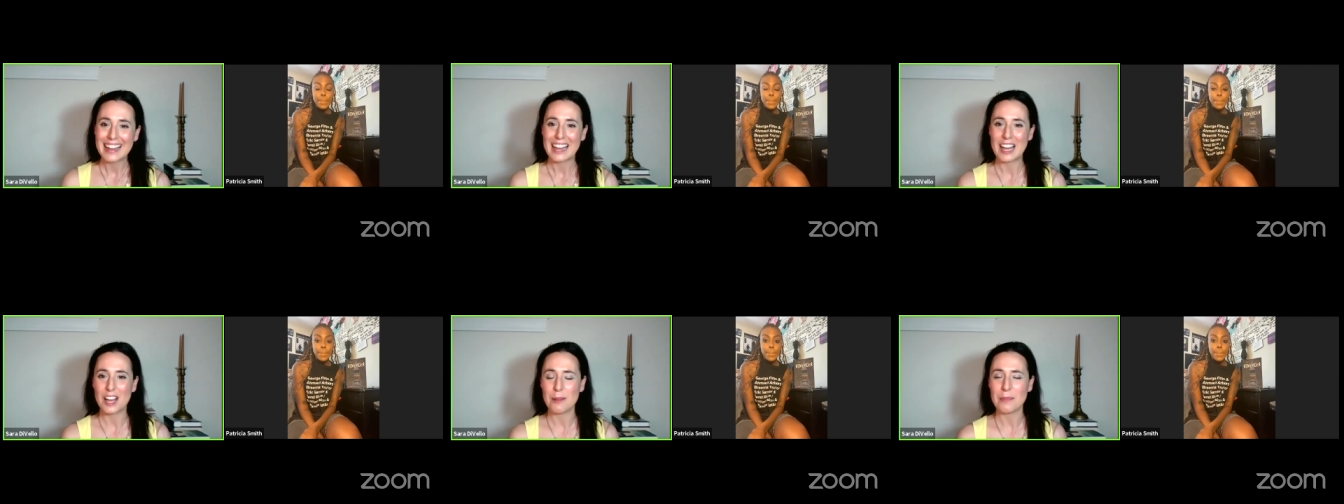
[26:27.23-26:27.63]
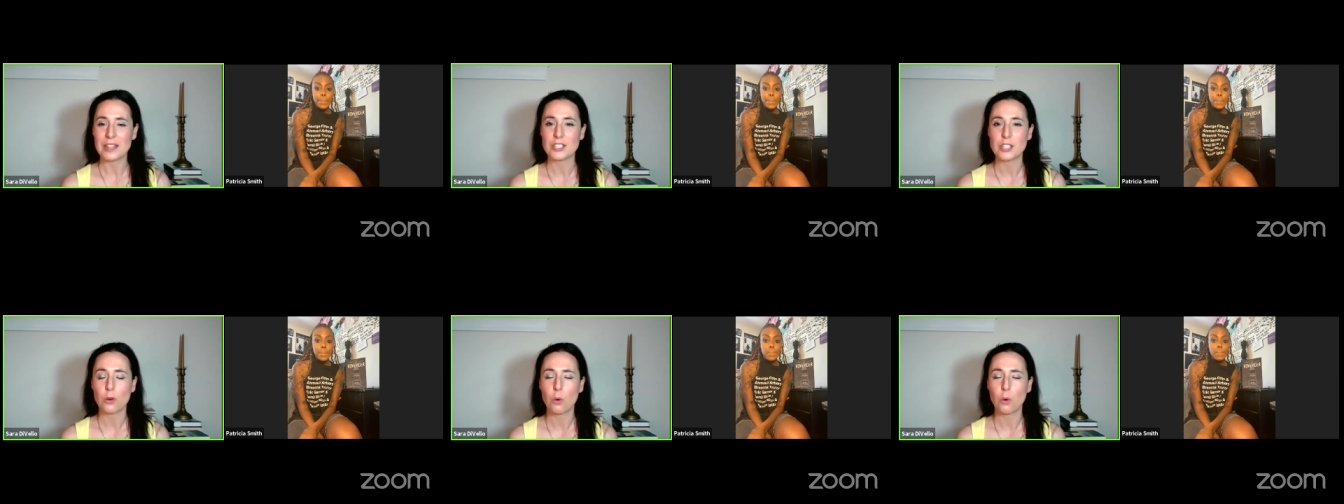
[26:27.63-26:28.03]
Um,
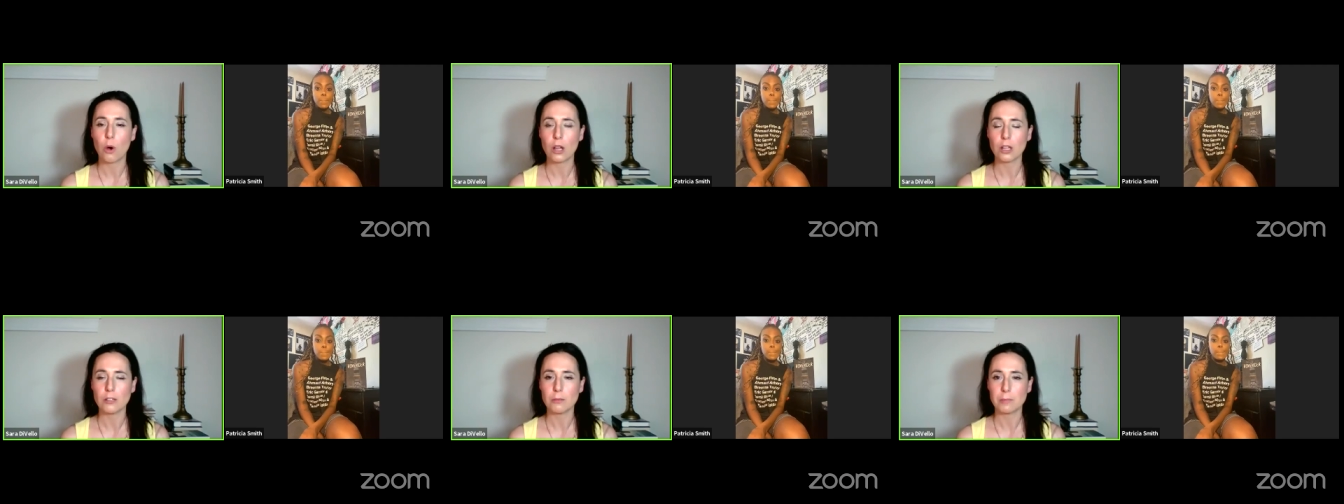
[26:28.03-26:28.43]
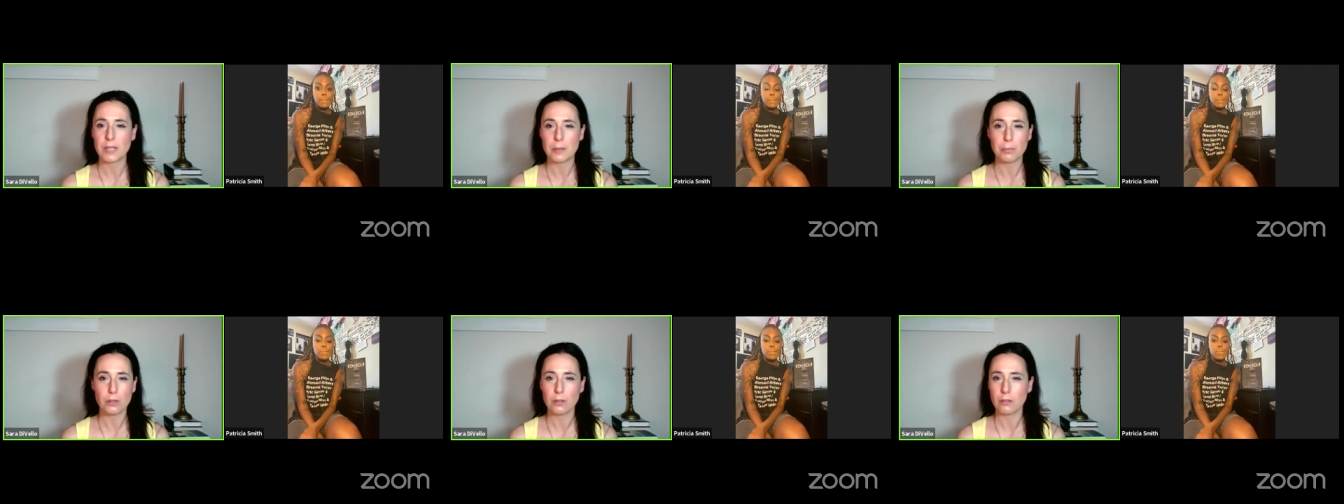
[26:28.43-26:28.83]
and so all
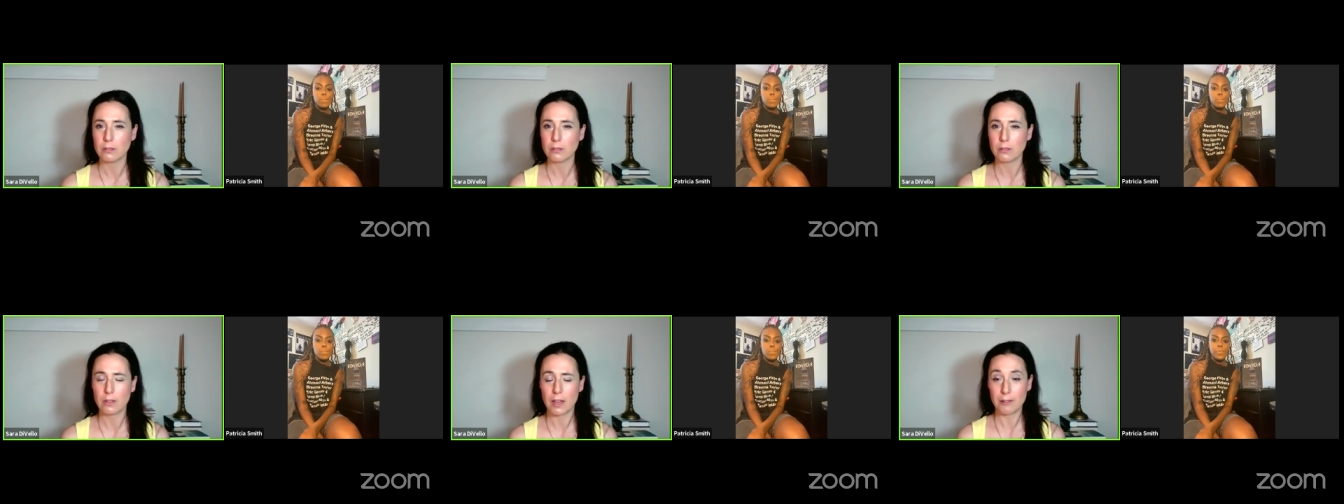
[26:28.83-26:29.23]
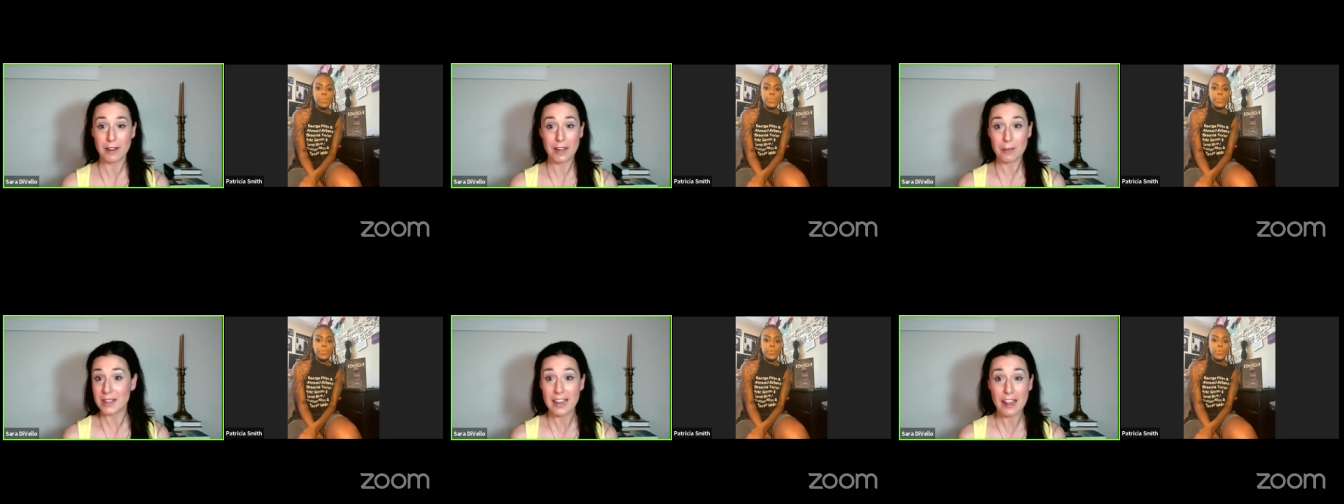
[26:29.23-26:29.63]
people, I
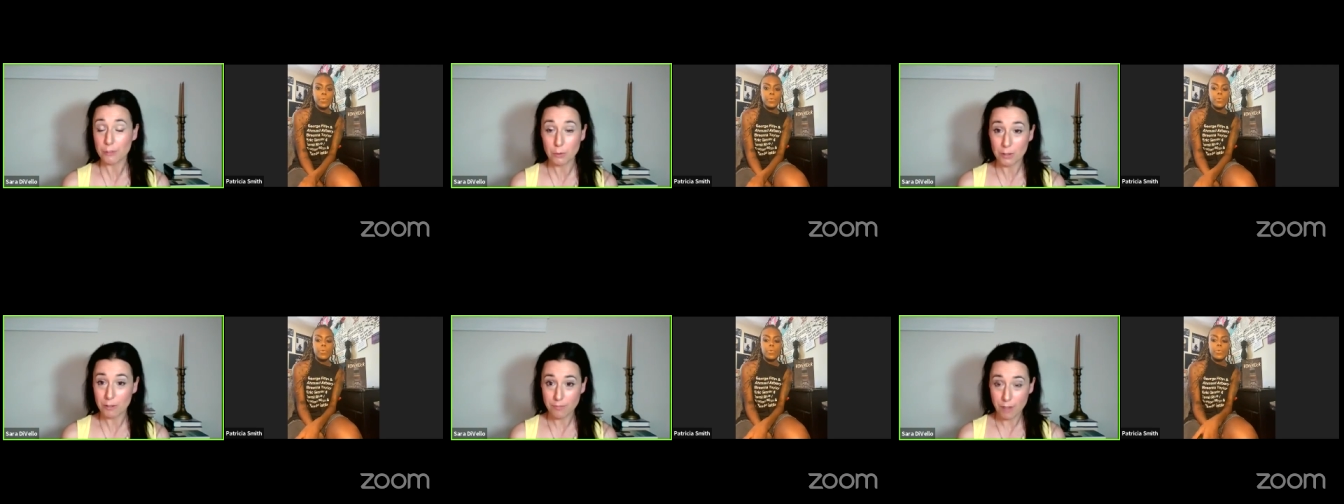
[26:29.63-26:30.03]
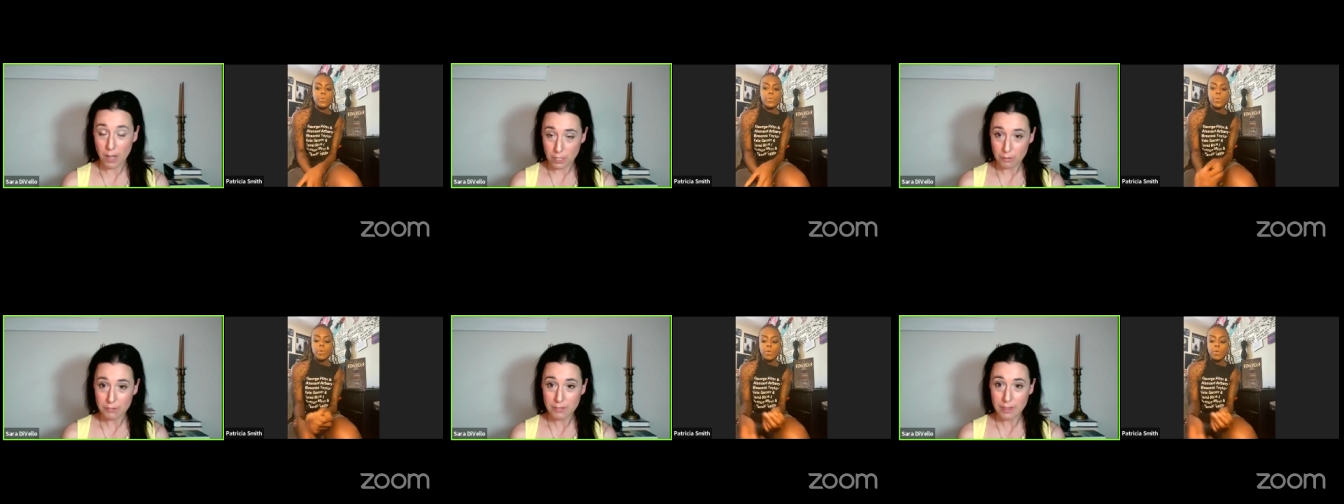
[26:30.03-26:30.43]
recommend everyone
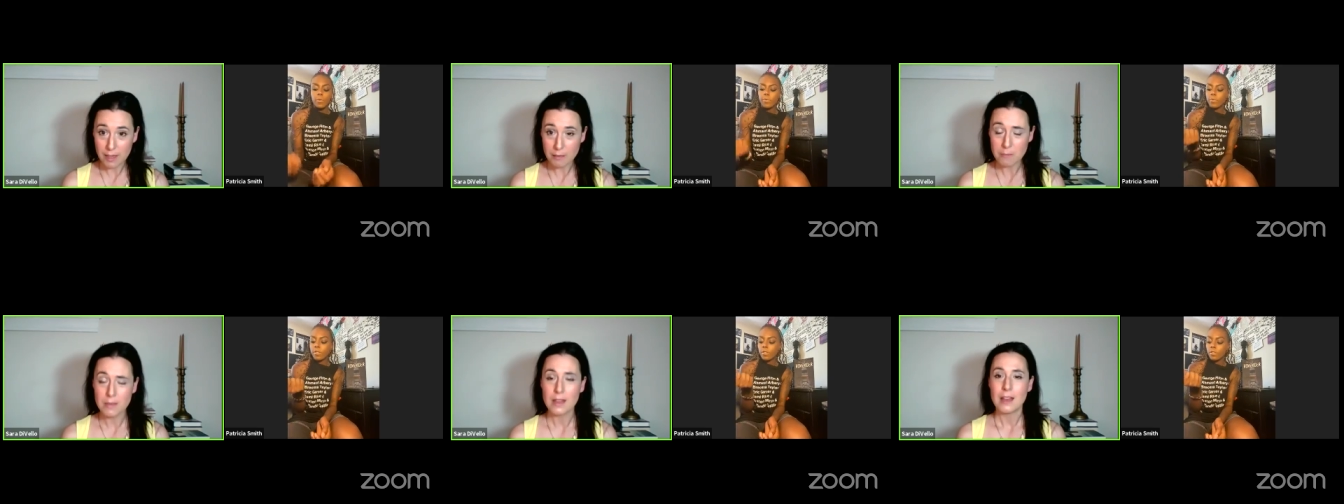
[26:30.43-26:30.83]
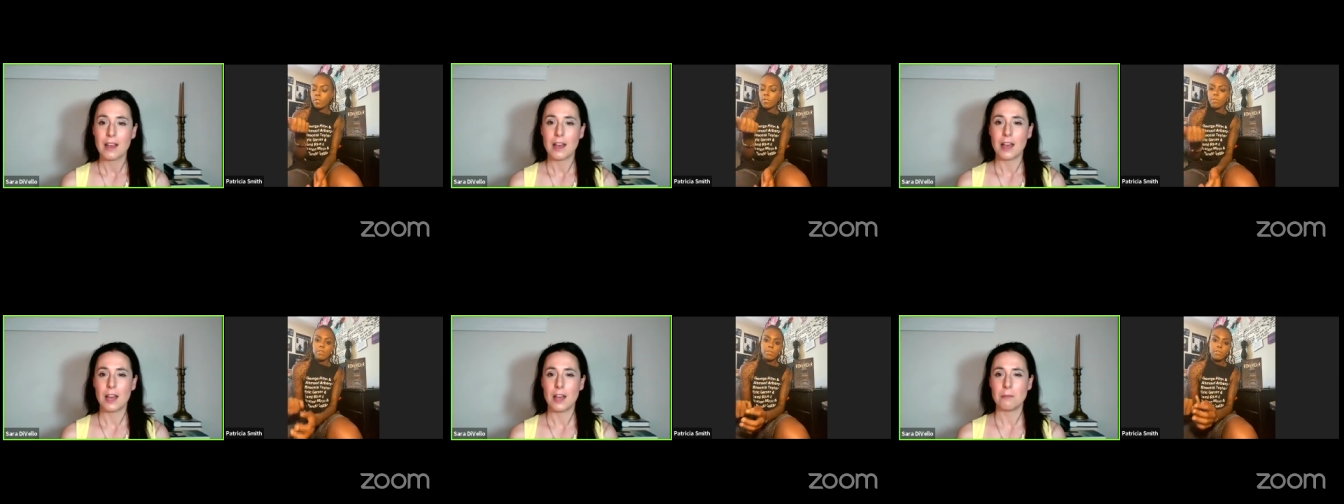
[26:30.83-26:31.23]
follow them
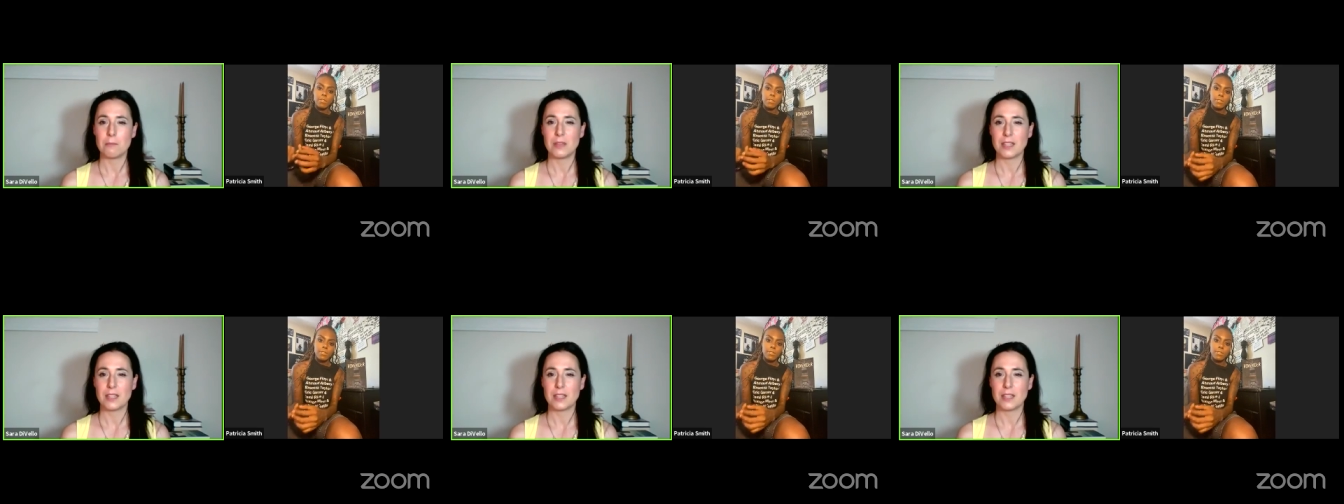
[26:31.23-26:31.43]
um,